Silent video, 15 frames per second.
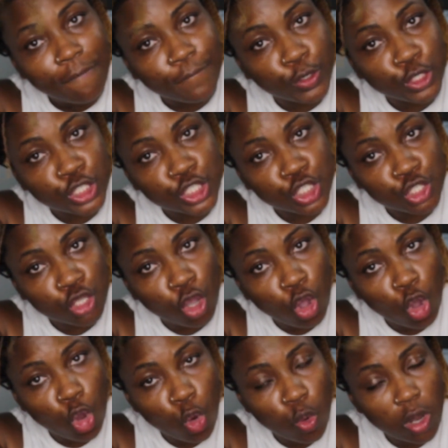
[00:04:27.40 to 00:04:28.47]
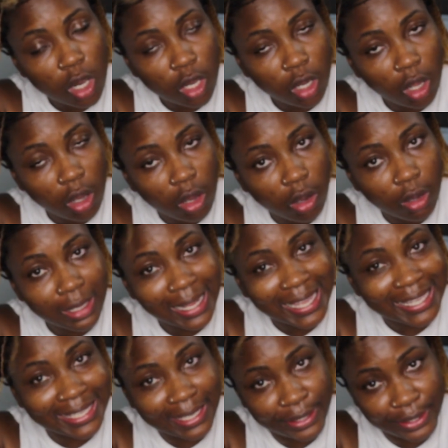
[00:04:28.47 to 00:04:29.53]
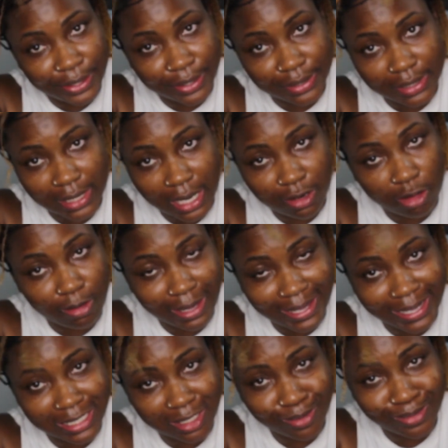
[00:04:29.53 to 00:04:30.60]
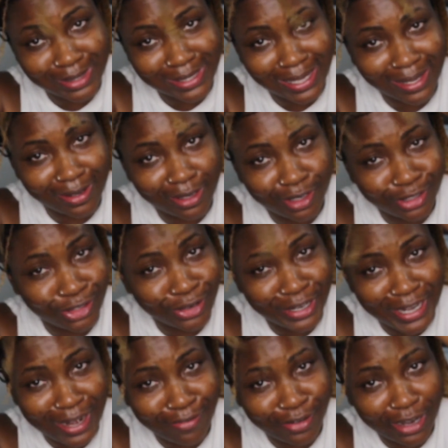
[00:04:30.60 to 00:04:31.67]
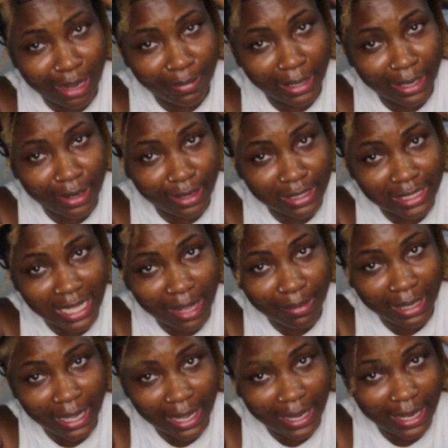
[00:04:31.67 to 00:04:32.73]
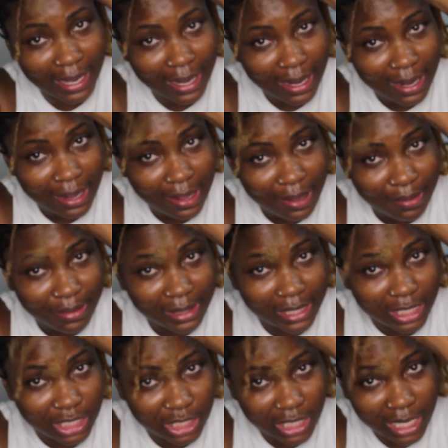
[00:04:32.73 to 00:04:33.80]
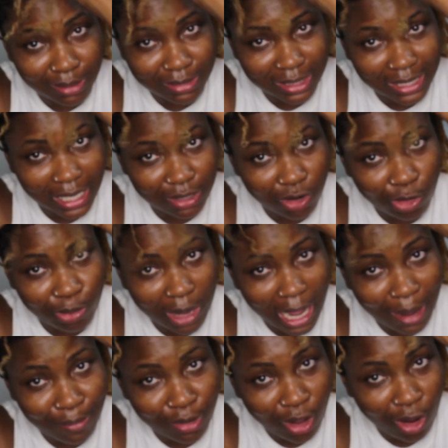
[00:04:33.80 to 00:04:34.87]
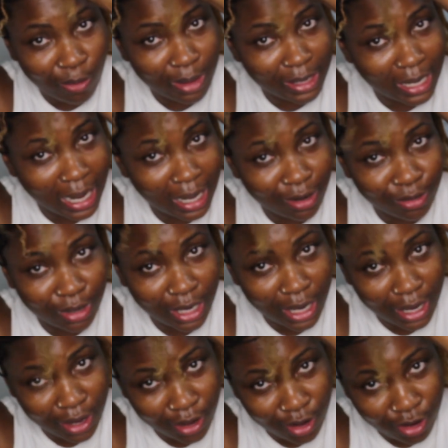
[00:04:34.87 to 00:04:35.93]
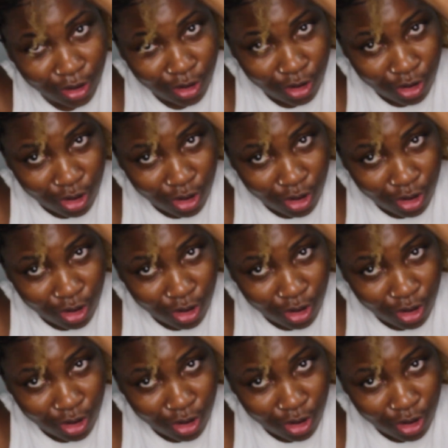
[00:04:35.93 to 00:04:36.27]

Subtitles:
for so long, like years. And I know my cousin was like, girl, you're never coming here. Stop lying. But this year I'm just like, nope, I'm going. I don't care.